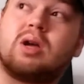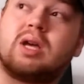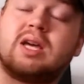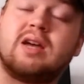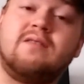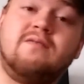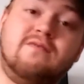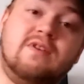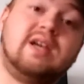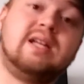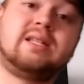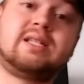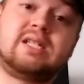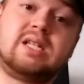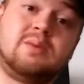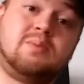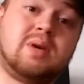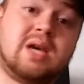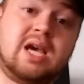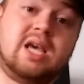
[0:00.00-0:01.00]
convinced
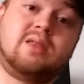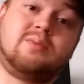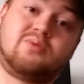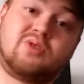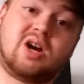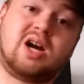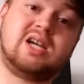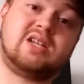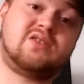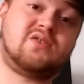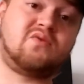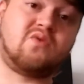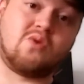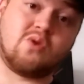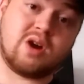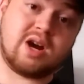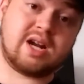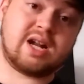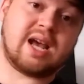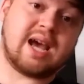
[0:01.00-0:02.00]
to pay the price
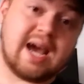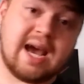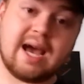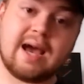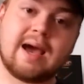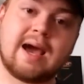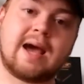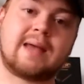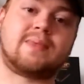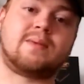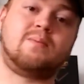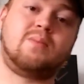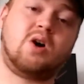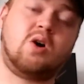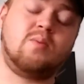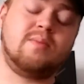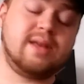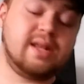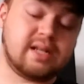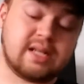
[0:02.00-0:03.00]
for it at the
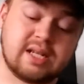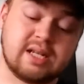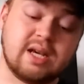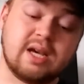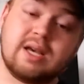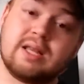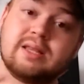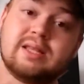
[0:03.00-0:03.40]
moment,